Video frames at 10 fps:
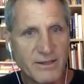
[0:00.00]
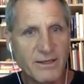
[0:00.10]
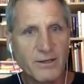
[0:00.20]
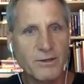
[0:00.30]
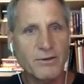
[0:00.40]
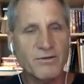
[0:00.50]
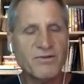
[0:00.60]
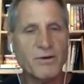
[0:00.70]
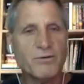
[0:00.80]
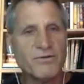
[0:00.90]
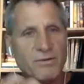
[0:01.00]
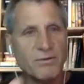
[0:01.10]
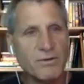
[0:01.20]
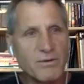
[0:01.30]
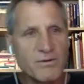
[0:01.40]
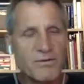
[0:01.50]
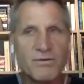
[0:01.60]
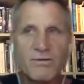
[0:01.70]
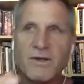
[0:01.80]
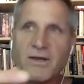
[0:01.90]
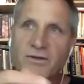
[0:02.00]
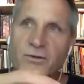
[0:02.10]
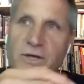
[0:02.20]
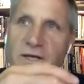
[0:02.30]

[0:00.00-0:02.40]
You know, so we